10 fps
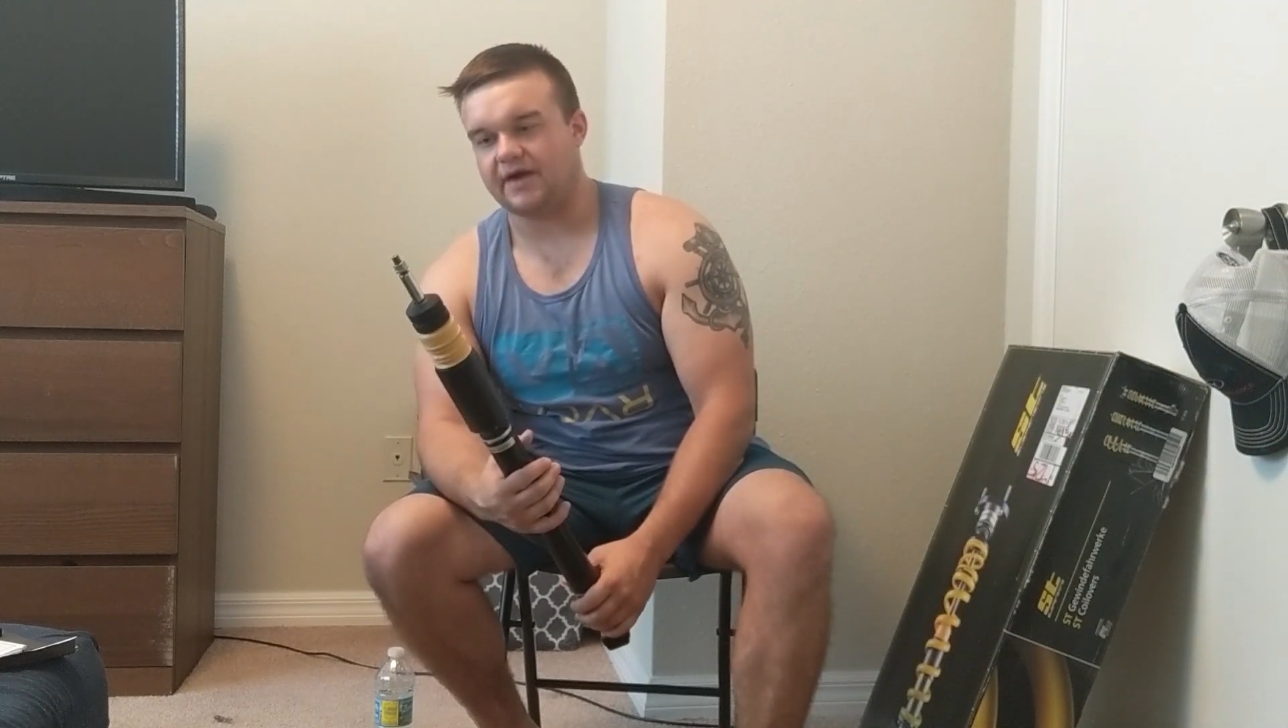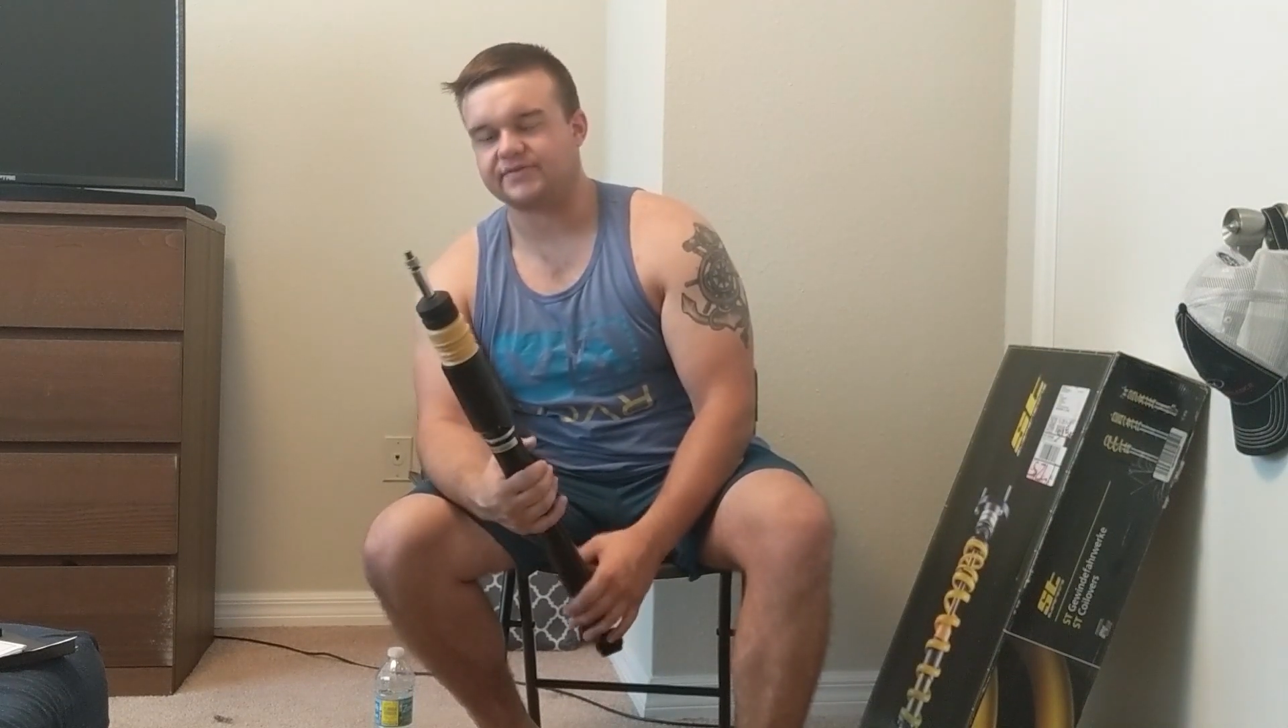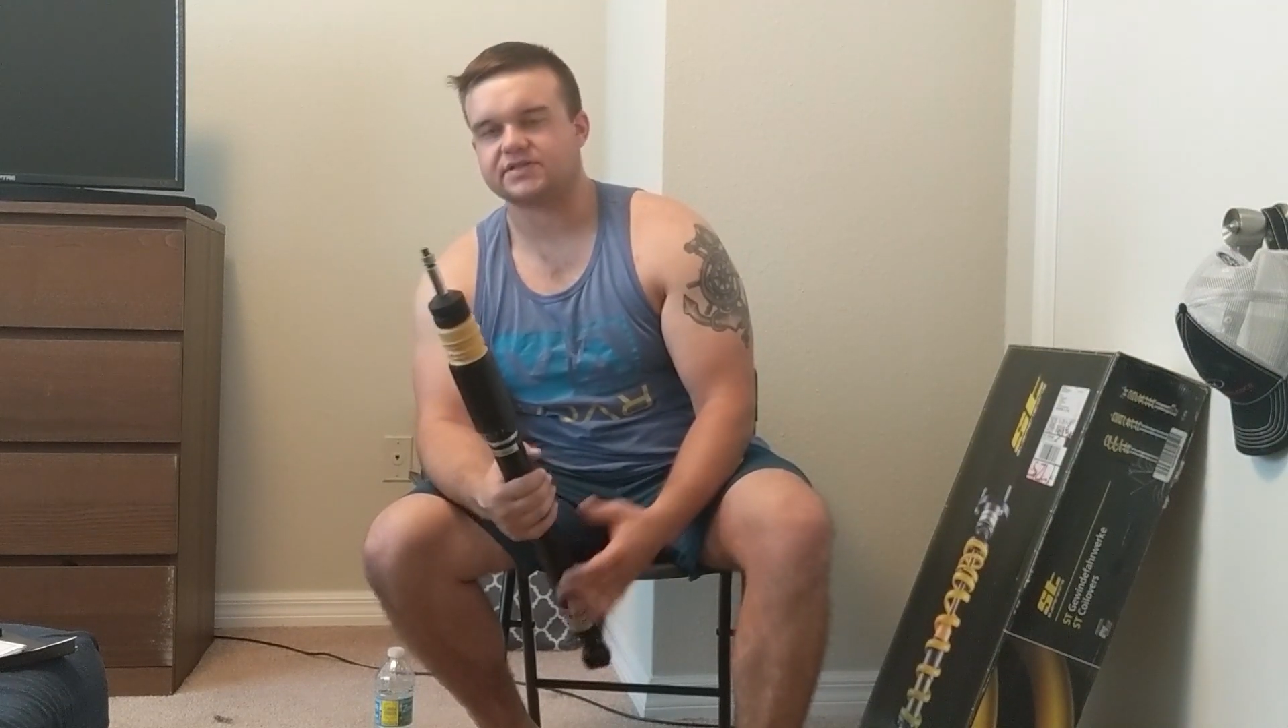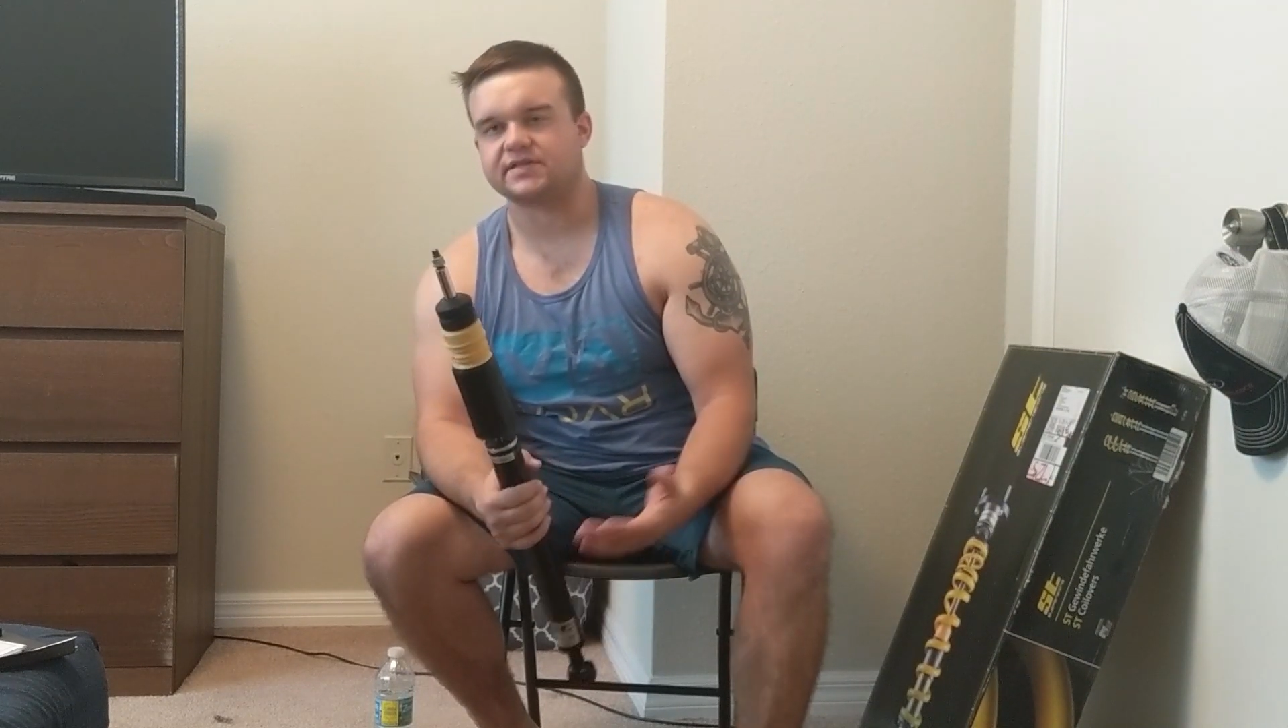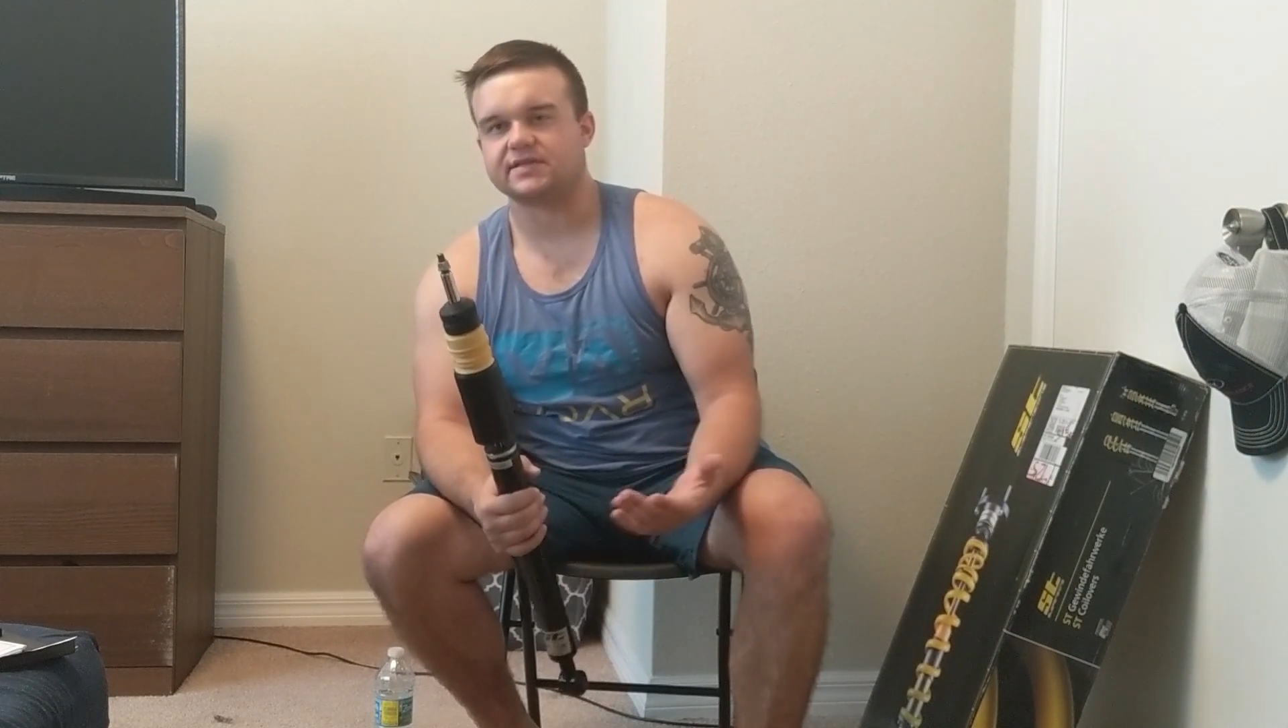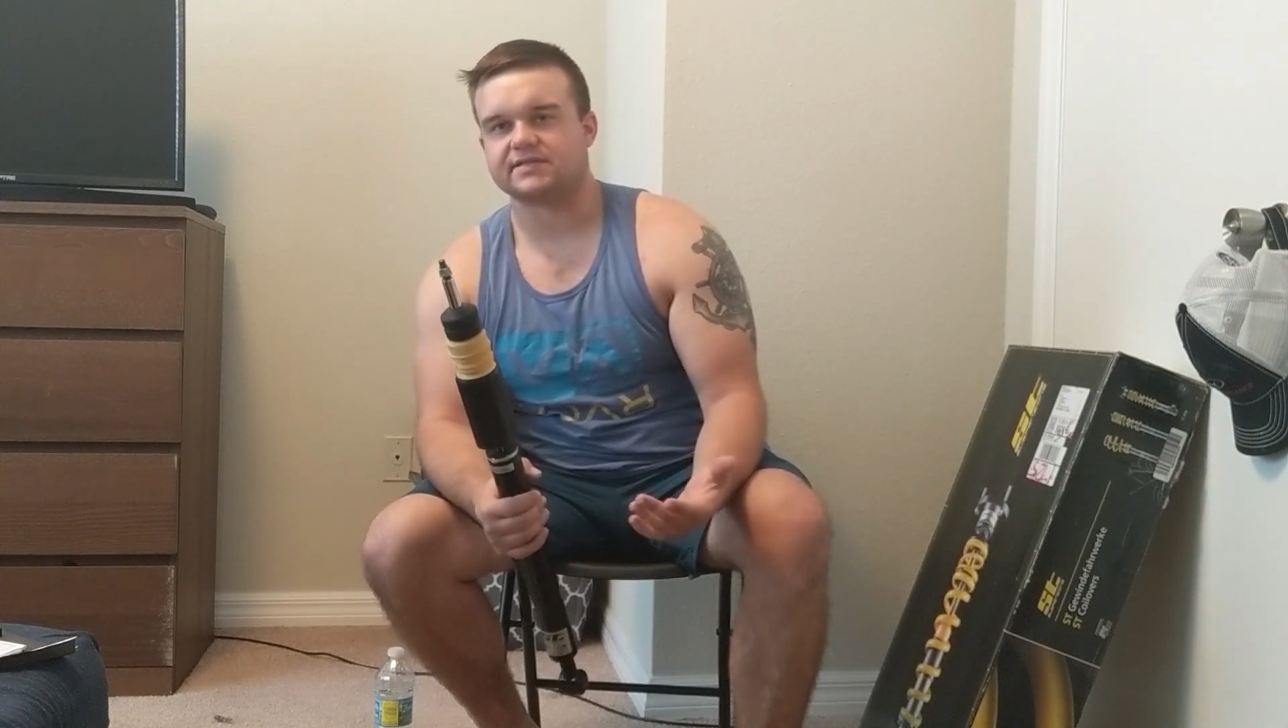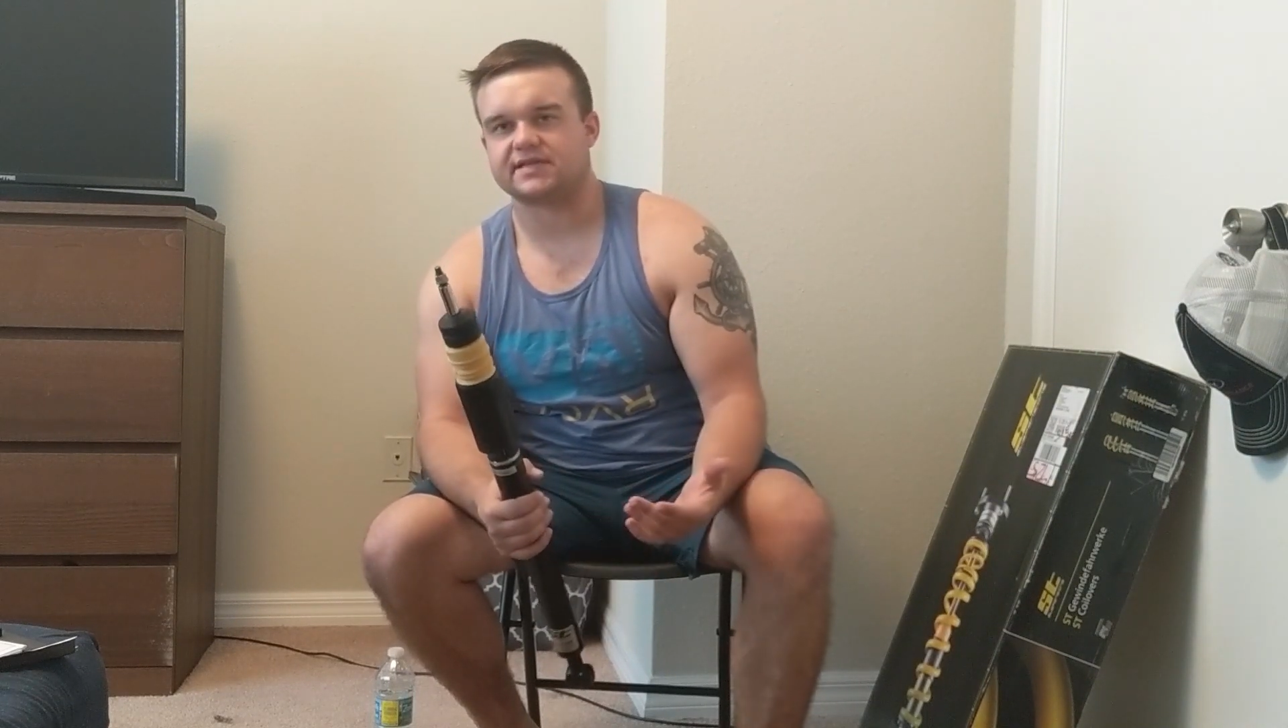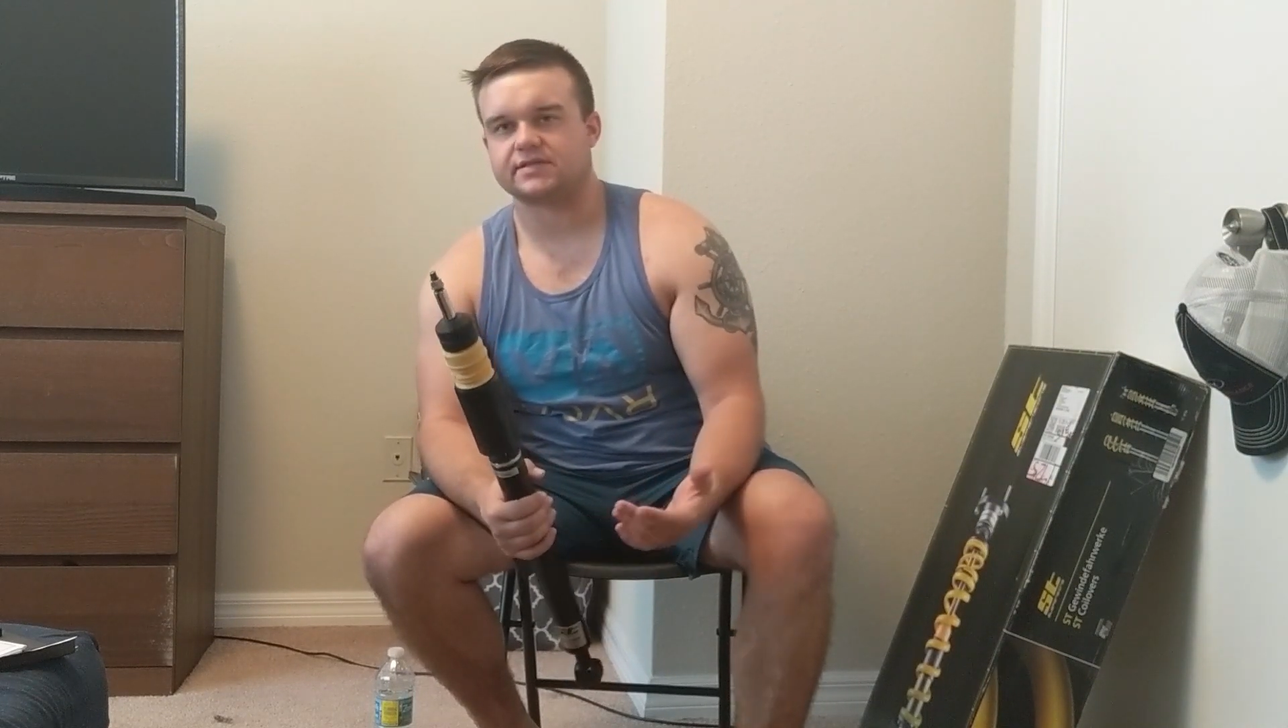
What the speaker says: Obviously, this